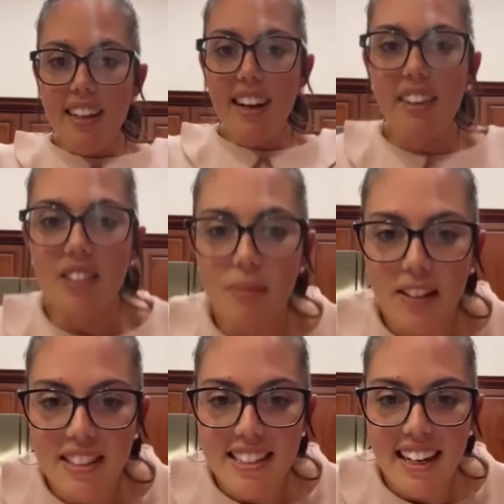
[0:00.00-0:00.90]
I was
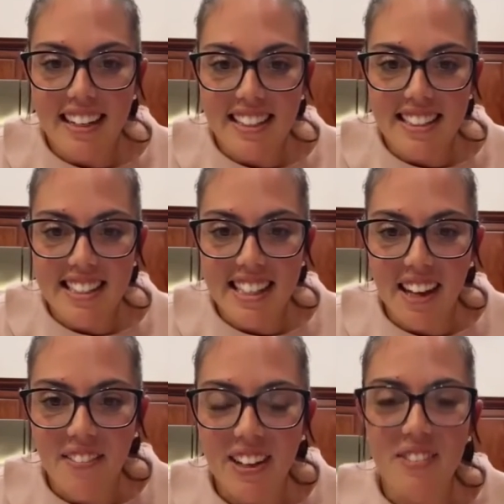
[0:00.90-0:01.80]
about to say I need to see
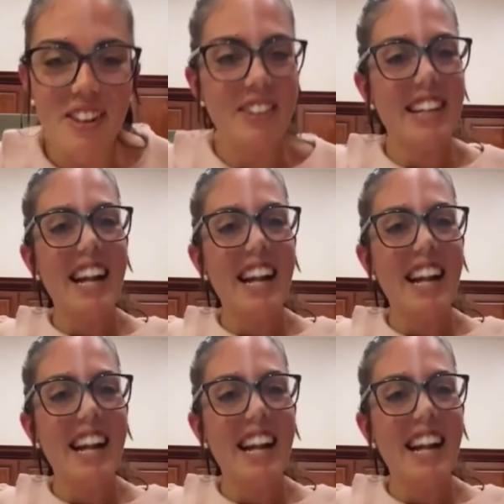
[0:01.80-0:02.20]
that pink margarita.